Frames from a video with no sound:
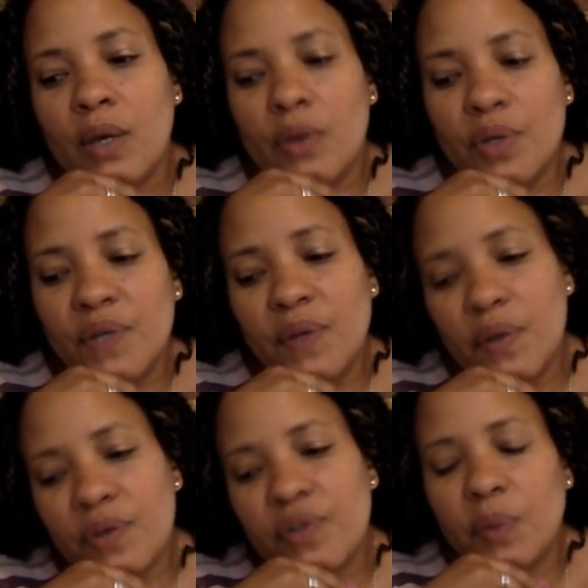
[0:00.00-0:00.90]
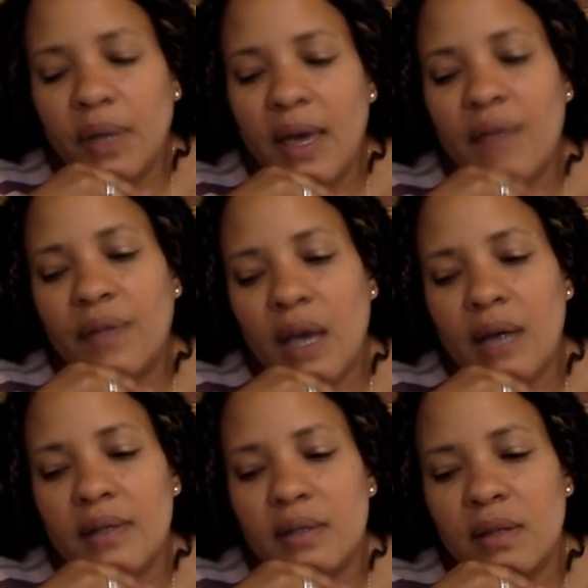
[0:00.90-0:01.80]
those of you that just want to have an
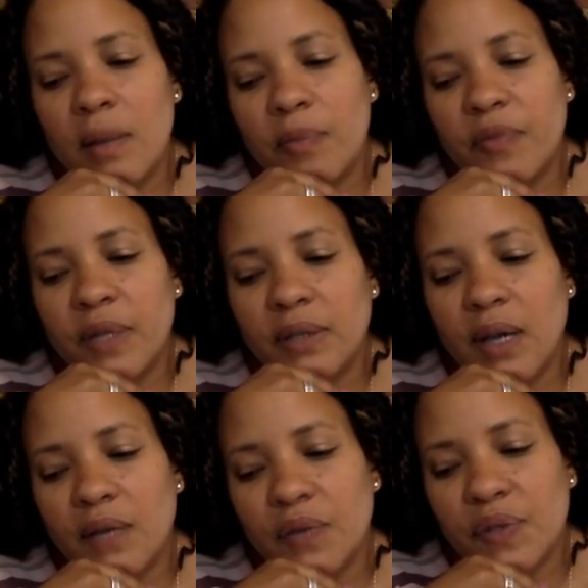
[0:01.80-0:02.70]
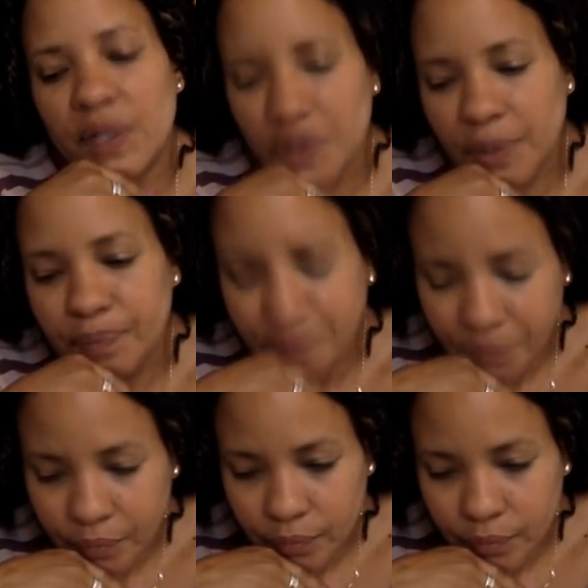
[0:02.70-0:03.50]
honest and upfront conversation,